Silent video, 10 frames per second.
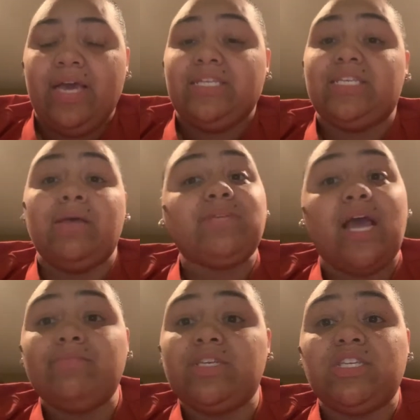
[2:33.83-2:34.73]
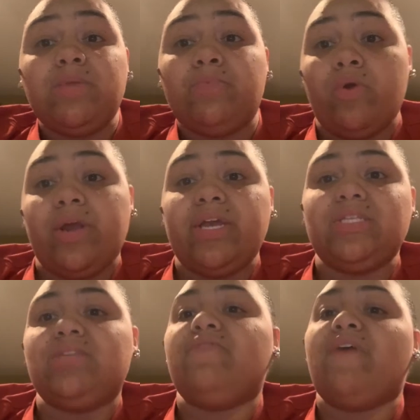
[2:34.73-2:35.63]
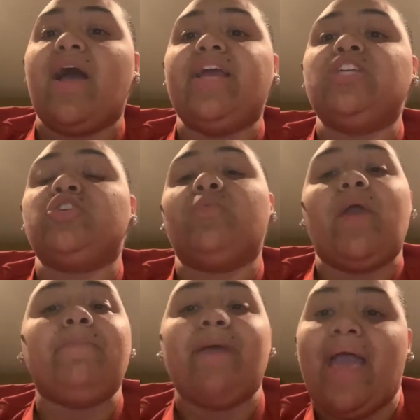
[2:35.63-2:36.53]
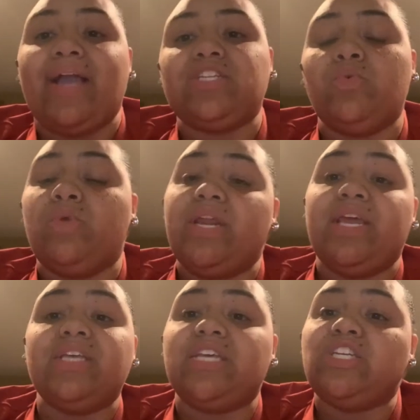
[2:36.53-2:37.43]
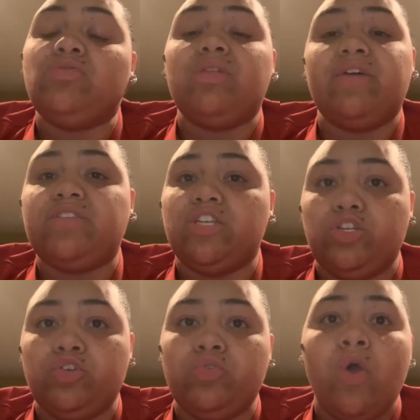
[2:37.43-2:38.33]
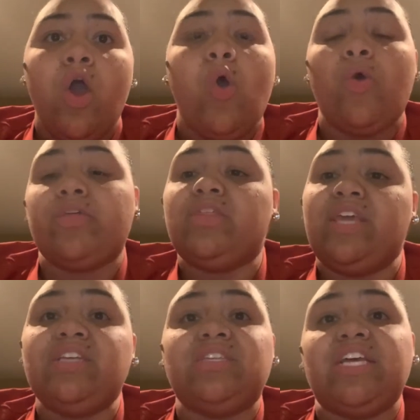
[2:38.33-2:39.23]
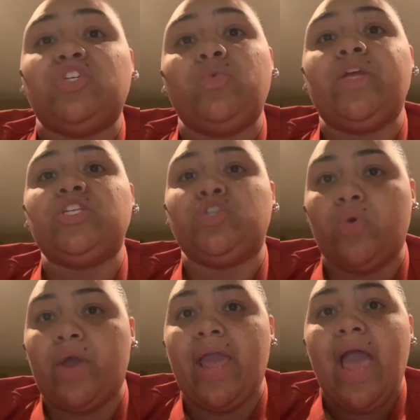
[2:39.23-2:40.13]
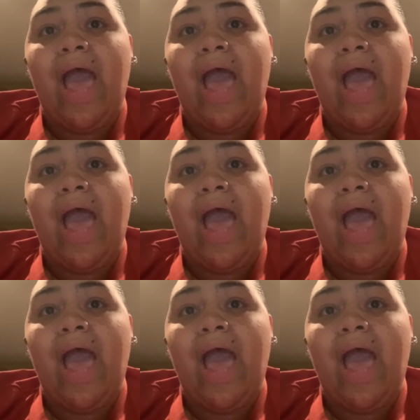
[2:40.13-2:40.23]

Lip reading: Sometimes it's important to find your way back to what it is that you love to do or the things that you enjoy.